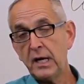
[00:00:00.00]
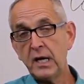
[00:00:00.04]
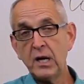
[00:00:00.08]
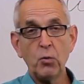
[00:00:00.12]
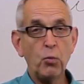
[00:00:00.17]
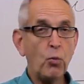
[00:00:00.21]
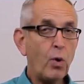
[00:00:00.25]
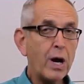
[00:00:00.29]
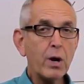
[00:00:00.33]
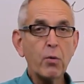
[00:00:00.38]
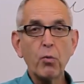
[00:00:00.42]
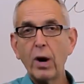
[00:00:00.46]

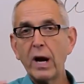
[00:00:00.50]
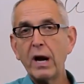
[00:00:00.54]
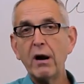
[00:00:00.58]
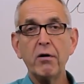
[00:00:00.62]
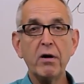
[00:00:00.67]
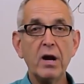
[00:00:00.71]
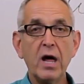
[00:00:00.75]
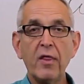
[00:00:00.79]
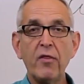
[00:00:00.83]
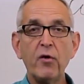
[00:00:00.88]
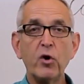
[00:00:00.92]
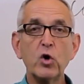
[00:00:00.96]
In one way
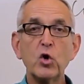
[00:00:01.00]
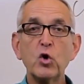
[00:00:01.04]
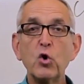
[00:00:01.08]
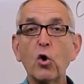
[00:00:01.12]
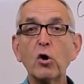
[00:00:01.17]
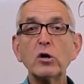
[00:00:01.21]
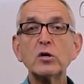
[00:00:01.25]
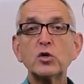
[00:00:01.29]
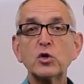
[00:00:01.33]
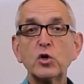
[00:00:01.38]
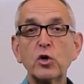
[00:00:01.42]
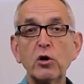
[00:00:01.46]
or another,
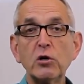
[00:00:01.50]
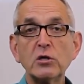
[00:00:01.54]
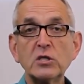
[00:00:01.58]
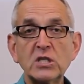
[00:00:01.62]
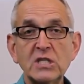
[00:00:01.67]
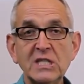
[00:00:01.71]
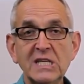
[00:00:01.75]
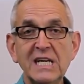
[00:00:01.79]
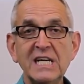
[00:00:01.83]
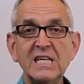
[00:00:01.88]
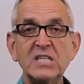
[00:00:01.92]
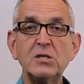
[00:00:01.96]
your
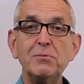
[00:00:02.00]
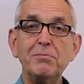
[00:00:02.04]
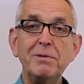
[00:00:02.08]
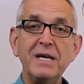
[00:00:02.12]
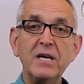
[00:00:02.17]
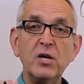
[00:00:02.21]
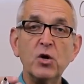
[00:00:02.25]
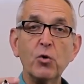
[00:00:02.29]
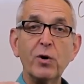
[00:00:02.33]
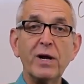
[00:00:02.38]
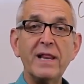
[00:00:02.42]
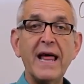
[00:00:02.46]
church needs to
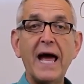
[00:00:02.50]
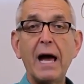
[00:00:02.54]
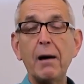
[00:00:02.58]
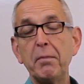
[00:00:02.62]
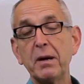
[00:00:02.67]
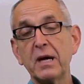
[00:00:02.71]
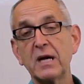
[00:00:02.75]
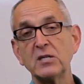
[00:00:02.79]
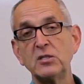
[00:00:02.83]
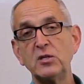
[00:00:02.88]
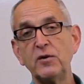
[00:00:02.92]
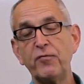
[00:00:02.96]
be doing
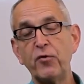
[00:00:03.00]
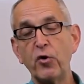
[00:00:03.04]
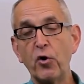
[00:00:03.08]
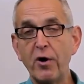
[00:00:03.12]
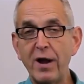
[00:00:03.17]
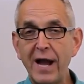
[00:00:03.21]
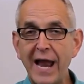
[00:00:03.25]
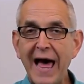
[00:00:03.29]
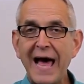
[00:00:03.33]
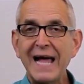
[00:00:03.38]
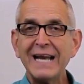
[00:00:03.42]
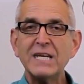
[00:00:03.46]
that, because if
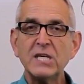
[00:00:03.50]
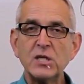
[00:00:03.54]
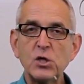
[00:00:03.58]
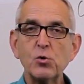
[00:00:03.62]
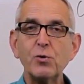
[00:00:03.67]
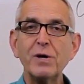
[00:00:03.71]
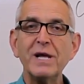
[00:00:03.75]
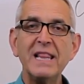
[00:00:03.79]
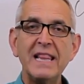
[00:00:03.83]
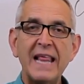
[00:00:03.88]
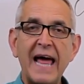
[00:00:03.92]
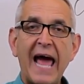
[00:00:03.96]
you're not
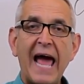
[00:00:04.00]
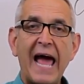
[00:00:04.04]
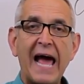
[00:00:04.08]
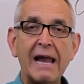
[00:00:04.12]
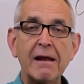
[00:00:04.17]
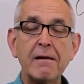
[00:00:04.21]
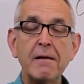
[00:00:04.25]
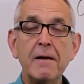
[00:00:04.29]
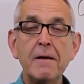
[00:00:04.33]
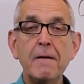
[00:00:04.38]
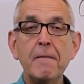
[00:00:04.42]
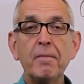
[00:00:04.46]
doing
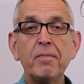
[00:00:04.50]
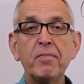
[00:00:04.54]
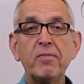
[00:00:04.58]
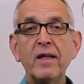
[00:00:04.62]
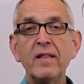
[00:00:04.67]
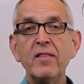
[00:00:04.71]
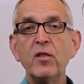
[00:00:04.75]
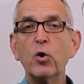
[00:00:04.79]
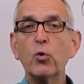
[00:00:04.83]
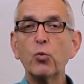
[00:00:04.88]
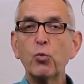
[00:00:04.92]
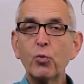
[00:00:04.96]
that,
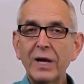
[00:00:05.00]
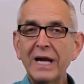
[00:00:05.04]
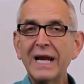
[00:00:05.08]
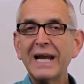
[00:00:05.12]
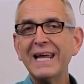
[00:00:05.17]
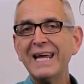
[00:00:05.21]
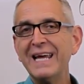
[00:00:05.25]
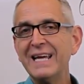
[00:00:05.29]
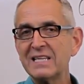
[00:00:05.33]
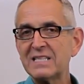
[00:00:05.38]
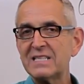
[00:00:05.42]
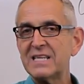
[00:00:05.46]
then there
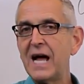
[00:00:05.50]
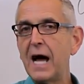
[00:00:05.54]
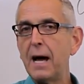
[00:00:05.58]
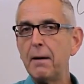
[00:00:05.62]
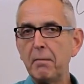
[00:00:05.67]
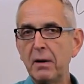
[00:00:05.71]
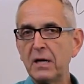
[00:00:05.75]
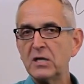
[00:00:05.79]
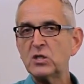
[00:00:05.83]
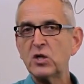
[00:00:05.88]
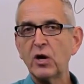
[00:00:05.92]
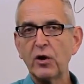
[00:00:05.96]
really is
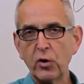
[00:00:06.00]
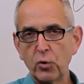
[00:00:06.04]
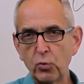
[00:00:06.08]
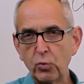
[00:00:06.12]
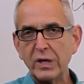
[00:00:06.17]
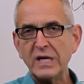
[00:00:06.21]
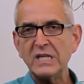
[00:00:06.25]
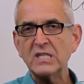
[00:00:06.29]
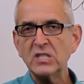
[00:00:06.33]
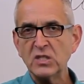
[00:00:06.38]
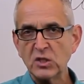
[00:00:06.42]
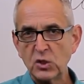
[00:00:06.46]
not much other
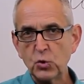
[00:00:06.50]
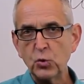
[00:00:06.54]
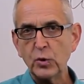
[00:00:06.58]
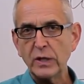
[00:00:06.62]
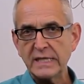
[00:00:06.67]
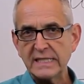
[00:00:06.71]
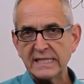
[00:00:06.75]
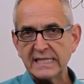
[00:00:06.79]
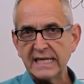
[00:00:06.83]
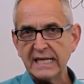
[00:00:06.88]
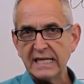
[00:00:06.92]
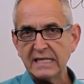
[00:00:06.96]
reason
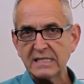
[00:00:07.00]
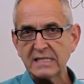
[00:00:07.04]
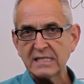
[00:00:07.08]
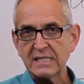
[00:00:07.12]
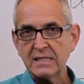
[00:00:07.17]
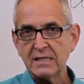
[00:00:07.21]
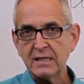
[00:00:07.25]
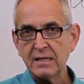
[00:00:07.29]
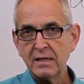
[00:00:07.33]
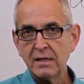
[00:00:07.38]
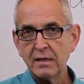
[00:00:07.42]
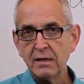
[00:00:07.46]
to
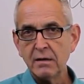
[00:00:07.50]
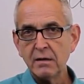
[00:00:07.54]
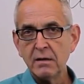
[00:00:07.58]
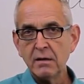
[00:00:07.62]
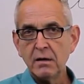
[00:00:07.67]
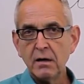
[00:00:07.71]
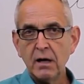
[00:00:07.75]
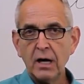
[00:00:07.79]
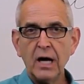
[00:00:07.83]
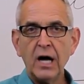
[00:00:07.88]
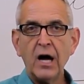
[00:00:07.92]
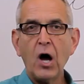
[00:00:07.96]
exist.
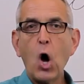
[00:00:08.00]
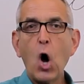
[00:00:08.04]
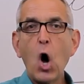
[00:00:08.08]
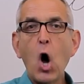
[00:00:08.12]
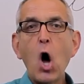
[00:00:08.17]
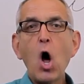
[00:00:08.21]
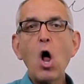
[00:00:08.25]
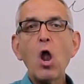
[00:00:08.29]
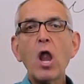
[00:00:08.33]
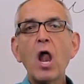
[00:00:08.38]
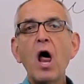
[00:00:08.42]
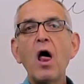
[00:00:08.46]

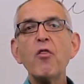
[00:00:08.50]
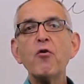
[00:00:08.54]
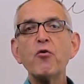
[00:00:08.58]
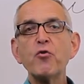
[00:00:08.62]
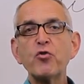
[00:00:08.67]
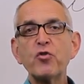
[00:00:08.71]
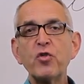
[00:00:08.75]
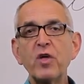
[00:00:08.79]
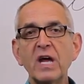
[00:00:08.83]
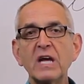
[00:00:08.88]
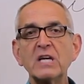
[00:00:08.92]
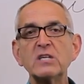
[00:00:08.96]
All
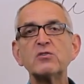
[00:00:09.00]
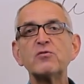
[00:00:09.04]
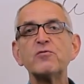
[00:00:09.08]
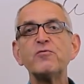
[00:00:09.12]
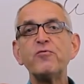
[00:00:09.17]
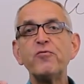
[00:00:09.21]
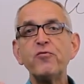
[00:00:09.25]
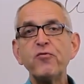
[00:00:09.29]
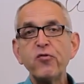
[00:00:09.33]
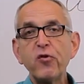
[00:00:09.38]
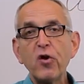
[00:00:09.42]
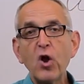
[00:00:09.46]
other
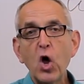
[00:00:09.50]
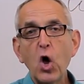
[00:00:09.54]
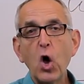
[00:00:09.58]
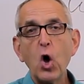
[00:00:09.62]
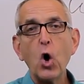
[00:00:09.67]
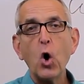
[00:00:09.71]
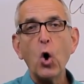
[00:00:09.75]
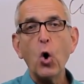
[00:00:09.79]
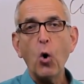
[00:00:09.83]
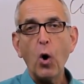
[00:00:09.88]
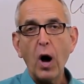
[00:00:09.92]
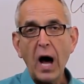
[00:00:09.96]
things
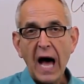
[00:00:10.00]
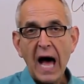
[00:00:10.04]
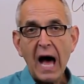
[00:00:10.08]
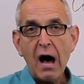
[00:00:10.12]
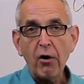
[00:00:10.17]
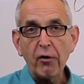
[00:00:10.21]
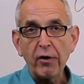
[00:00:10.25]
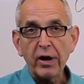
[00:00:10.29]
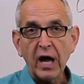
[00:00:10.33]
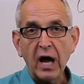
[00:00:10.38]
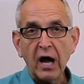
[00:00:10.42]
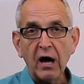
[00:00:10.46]
flow
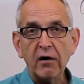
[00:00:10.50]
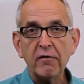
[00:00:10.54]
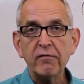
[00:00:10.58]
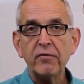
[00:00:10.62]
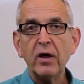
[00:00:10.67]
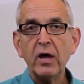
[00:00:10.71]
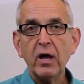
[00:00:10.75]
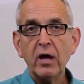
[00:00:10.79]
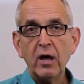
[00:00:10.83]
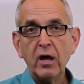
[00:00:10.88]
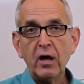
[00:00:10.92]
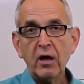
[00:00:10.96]
out
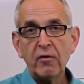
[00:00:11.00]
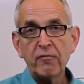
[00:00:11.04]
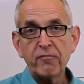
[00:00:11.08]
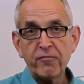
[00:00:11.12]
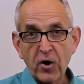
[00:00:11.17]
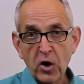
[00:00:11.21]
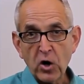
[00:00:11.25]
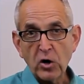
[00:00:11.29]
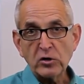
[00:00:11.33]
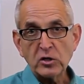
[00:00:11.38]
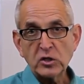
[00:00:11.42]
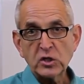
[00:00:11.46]
of,
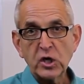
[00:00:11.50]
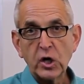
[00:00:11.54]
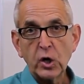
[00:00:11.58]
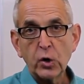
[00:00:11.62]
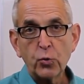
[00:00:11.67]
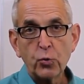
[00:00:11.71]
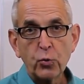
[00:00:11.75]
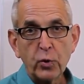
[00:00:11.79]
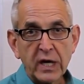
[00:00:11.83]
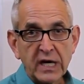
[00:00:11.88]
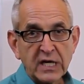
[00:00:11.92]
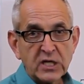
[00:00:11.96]
first,
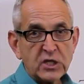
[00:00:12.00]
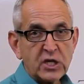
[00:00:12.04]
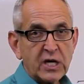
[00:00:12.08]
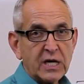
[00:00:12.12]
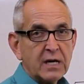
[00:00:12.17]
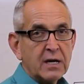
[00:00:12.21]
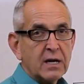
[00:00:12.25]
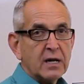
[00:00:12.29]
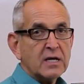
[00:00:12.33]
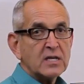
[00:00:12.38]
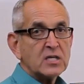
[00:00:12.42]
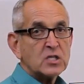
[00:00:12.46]

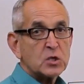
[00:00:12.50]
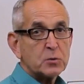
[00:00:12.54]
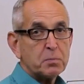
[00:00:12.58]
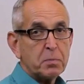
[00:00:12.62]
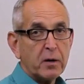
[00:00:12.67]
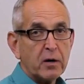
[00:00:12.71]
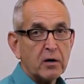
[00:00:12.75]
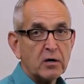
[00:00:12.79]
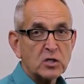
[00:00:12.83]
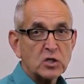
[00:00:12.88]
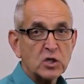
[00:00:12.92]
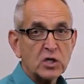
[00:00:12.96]
reaching
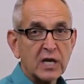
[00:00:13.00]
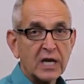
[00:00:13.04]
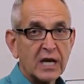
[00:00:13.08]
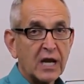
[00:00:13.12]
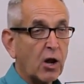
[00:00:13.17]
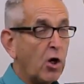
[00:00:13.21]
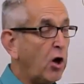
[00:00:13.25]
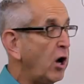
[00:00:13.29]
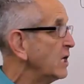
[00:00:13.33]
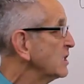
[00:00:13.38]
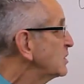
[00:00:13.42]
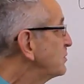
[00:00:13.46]

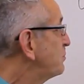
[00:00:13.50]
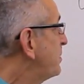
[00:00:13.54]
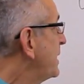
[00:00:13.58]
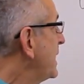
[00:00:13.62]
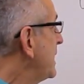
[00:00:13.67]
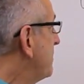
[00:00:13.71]
spiritually lost